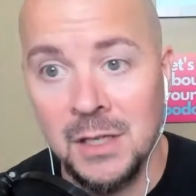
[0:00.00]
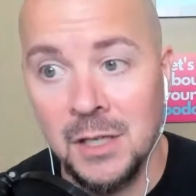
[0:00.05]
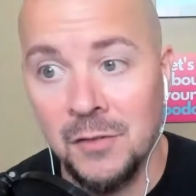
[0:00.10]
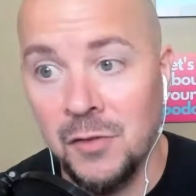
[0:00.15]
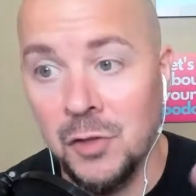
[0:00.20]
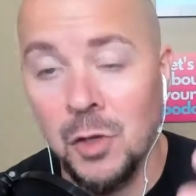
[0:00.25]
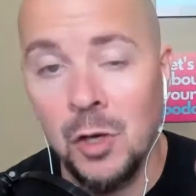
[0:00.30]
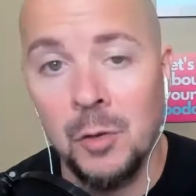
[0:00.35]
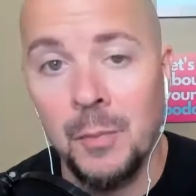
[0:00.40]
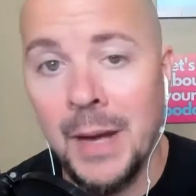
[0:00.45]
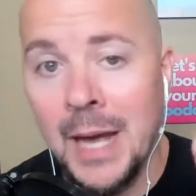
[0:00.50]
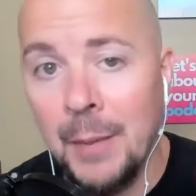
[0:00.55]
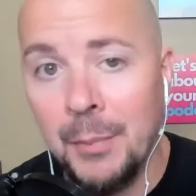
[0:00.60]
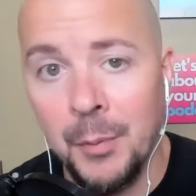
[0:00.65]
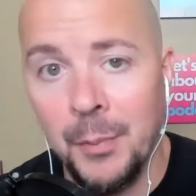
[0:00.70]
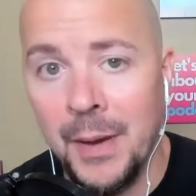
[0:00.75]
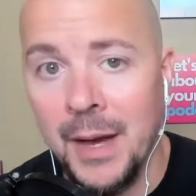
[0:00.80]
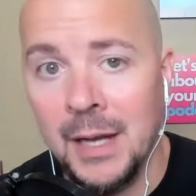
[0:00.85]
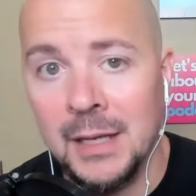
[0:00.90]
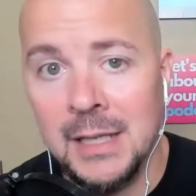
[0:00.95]
If you go to my Apple
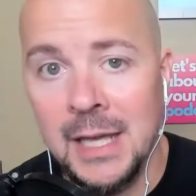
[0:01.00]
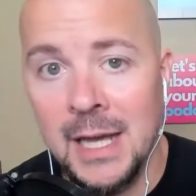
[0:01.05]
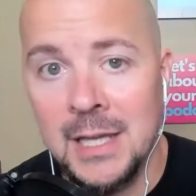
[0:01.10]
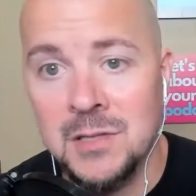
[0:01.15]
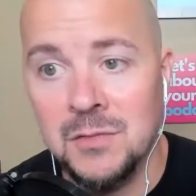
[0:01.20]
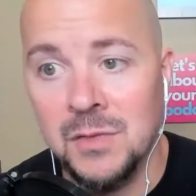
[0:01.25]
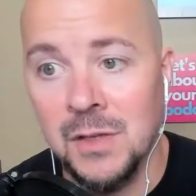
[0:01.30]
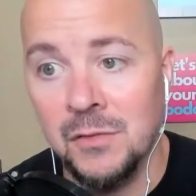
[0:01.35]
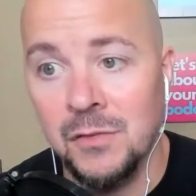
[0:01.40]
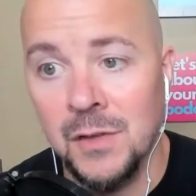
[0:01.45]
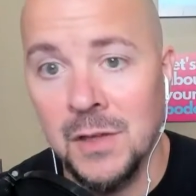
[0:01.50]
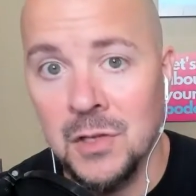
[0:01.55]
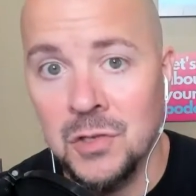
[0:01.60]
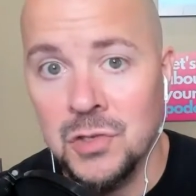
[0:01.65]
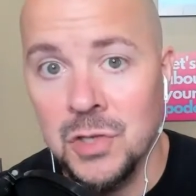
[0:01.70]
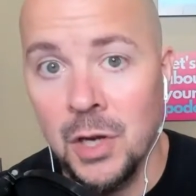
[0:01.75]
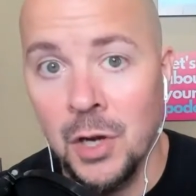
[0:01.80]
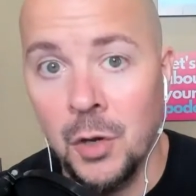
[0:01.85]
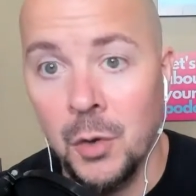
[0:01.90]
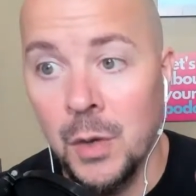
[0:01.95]
Podcast feed for the
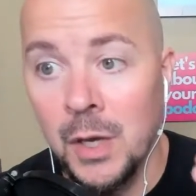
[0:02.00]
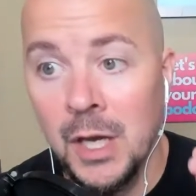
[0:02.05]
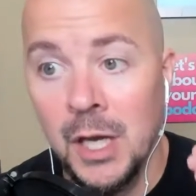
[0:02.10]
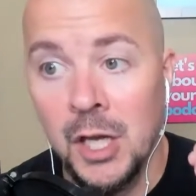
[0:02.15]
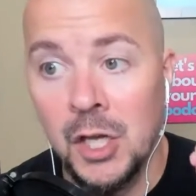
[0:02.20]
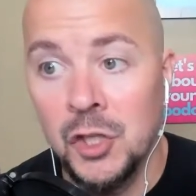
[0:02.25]
show,